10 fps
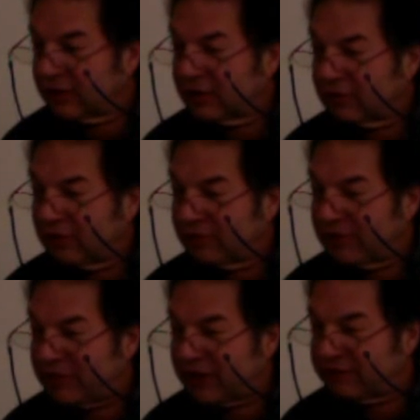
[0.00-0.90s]
Well, maybe
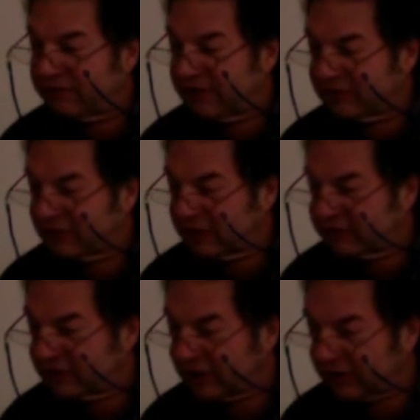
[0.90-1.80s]
I can fix it. Let's see if
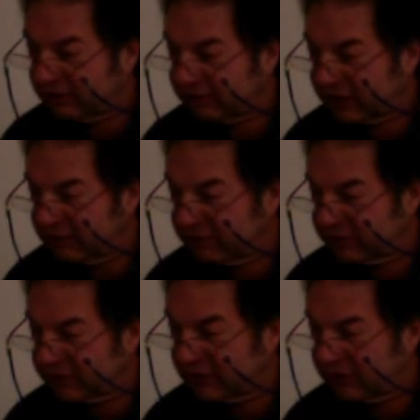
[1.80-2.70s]
I can fix
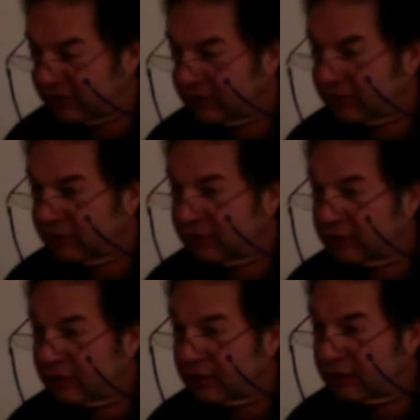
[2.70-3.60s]
it here.
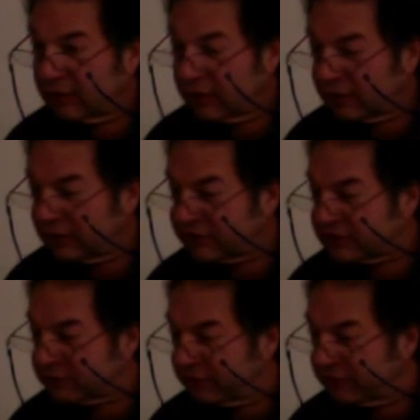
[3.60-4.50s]
Not just
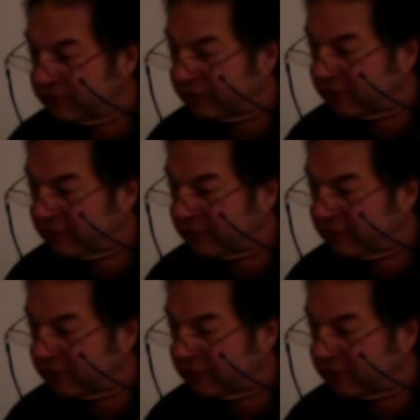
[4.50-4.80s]
moving the first